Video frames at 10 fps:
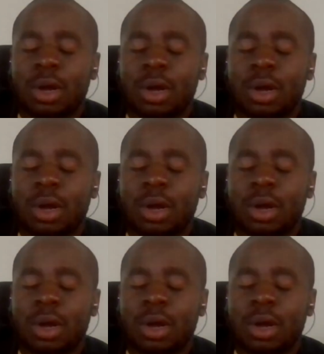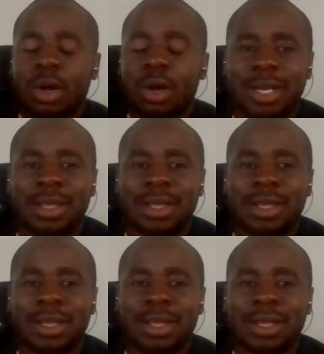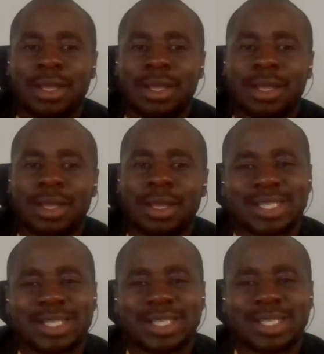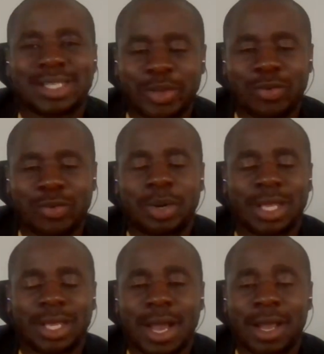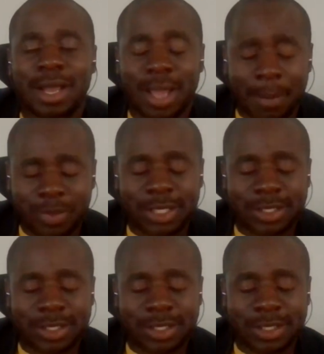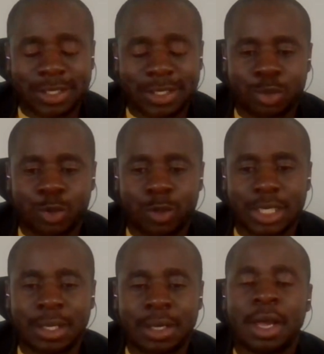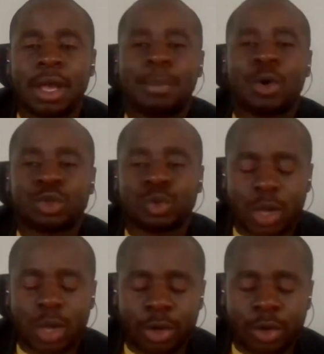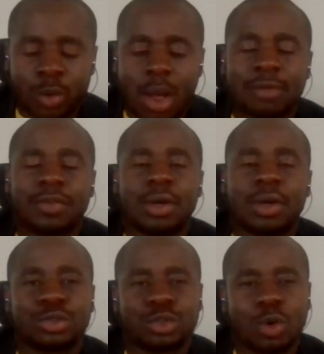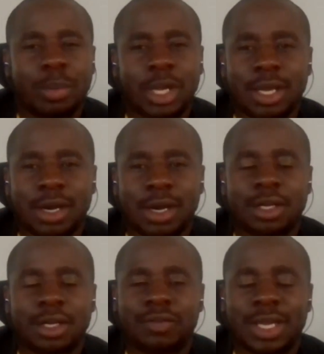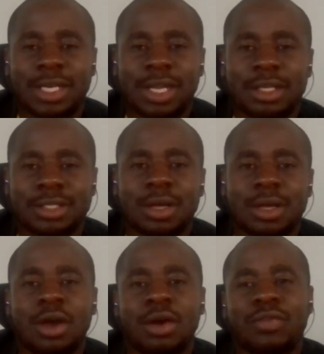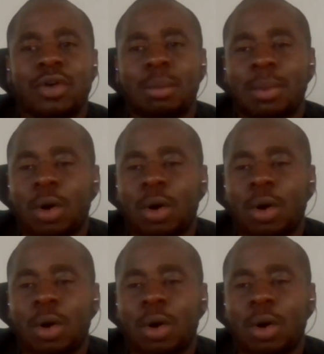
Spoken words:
ways you can bring in, and thank you so much again, Ngugi, for bringing me up this particular opportunity, because we're going to have so many creative ideas from